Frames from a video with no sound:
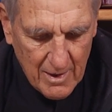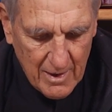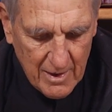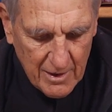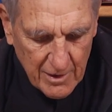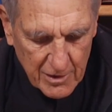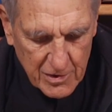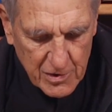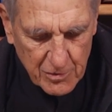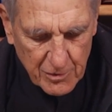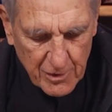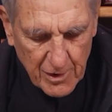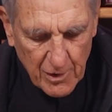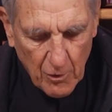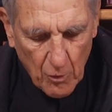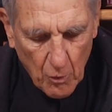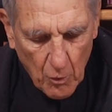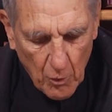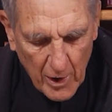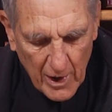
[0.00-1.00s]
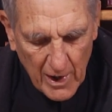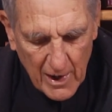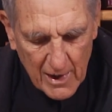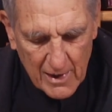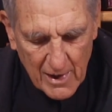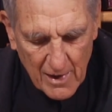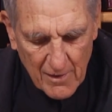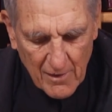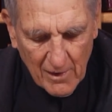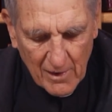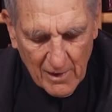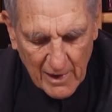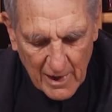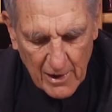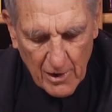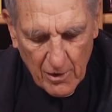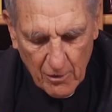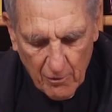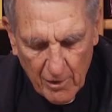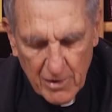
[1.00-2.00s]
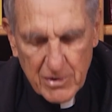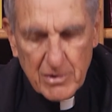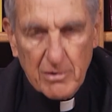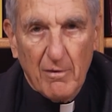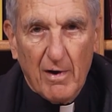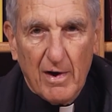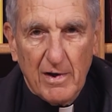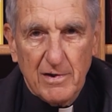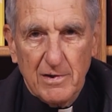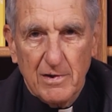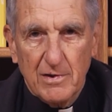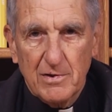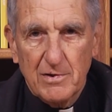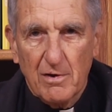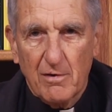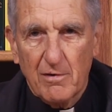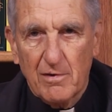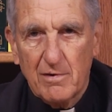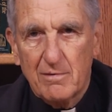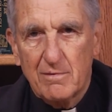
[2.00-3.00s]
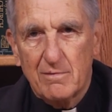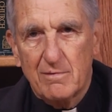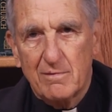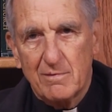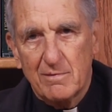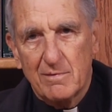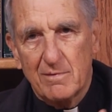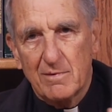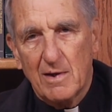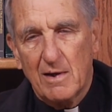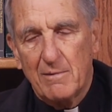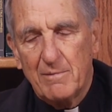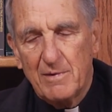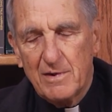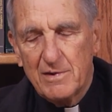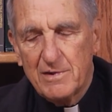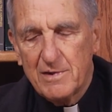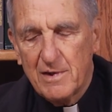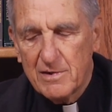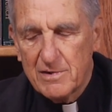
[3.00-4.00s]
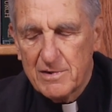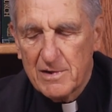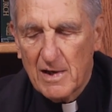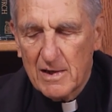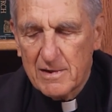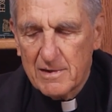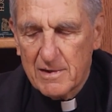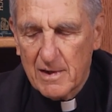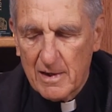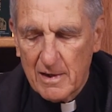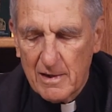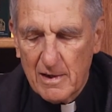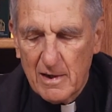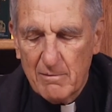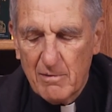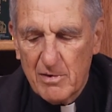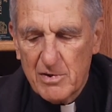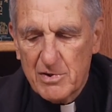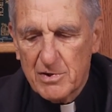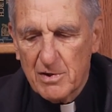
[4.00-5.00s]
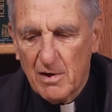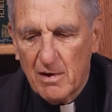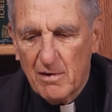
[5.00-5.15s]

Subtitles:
History read in the light of the resurrection. So, it's not that an image